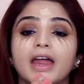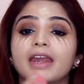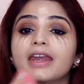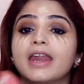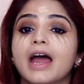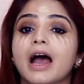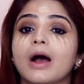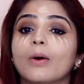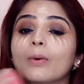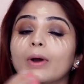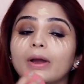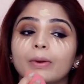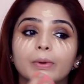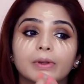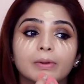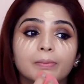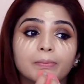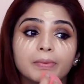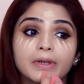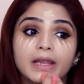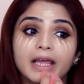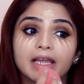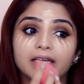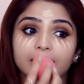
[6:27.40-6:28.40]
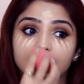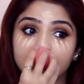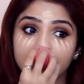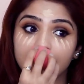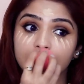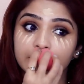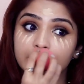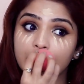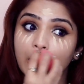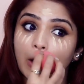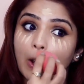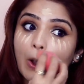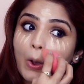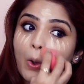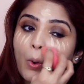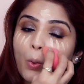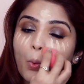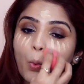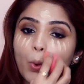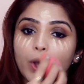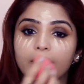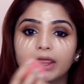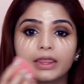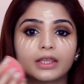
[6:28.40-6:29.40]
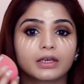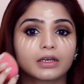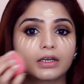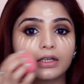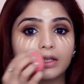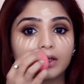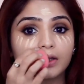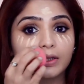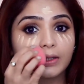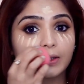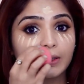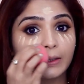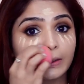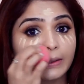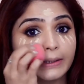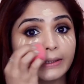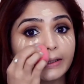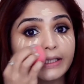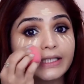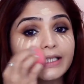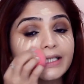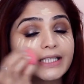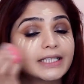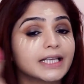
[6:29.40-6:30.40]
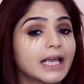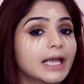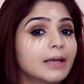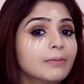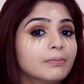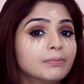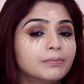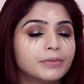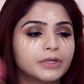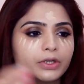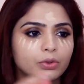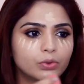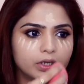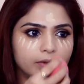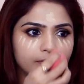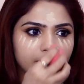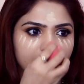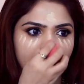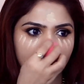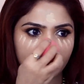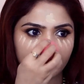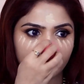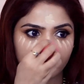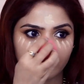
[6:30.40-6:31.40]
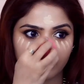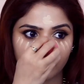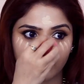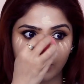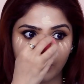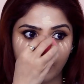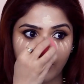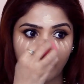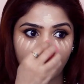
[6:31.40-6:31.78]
And now I will blend it with the same beauty blender.